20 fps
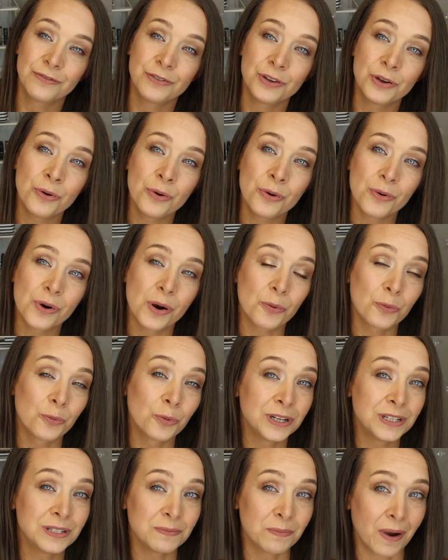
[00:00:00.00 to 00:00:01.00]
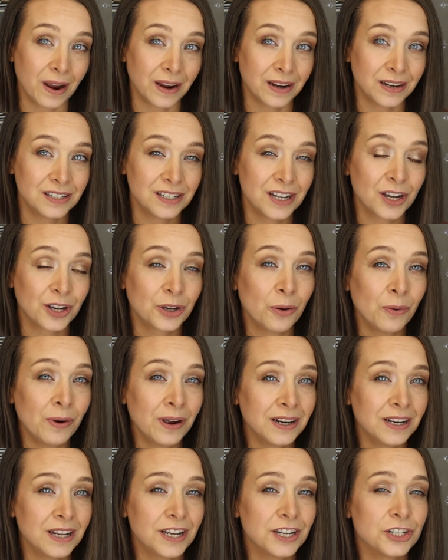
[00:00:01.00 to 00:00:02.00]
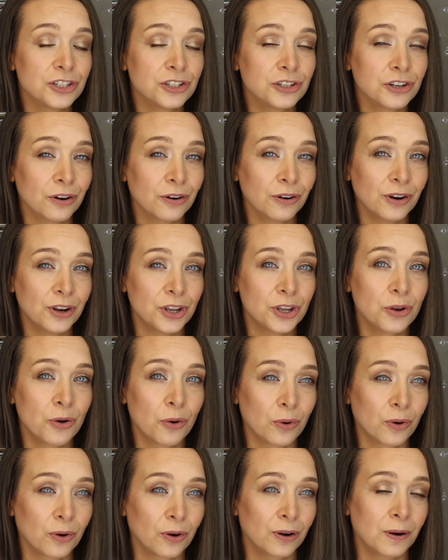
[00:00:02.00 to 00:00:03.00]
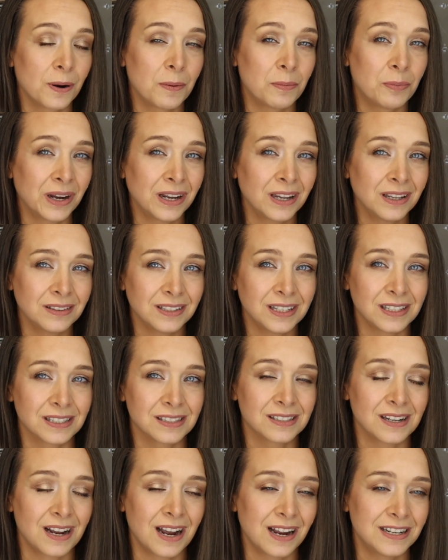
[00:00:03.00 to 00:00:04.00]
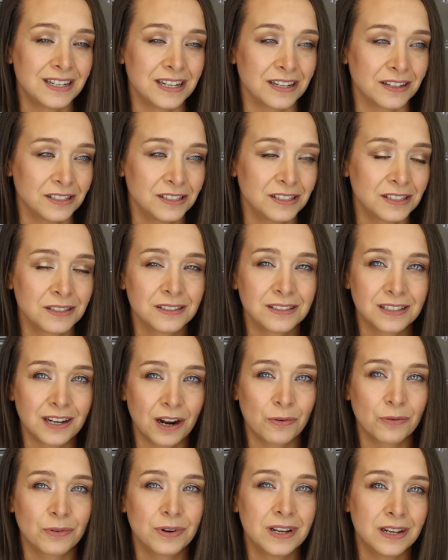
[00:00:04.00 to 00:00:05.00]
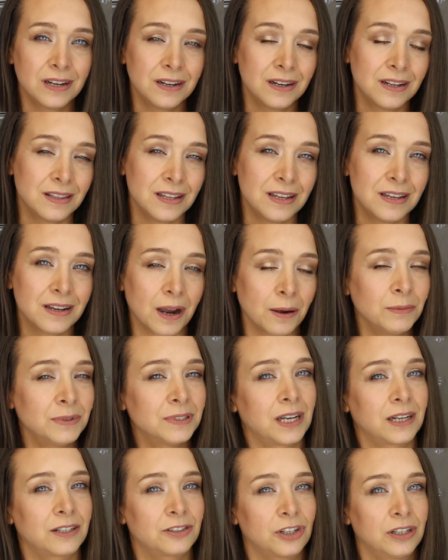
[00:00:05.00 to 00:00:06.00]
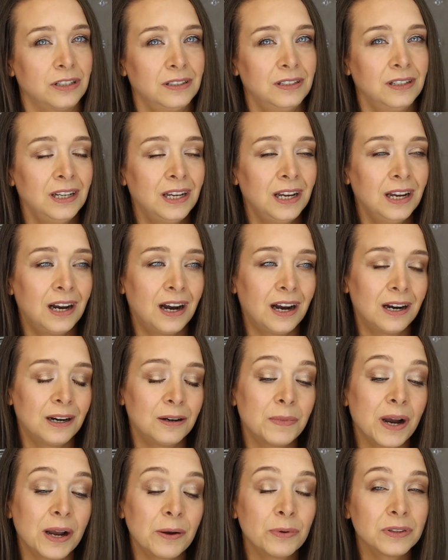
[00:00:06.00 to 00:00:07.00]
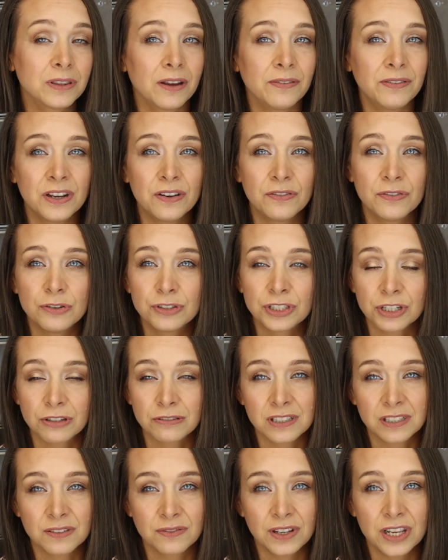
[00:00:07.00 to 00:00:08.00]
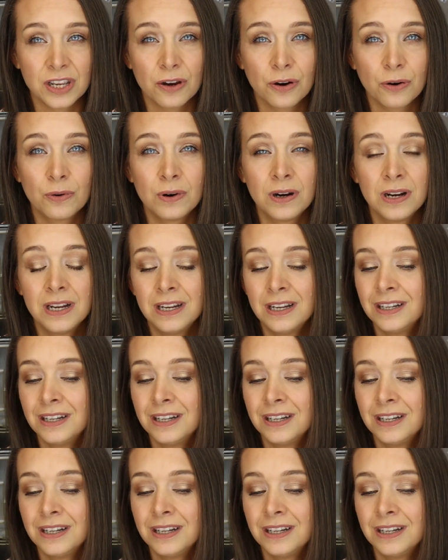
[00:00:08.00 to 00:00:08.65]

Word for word: If you wouldn't mind, go ahead and share your bucket list ideas down in the comment section. I would love it if you share this video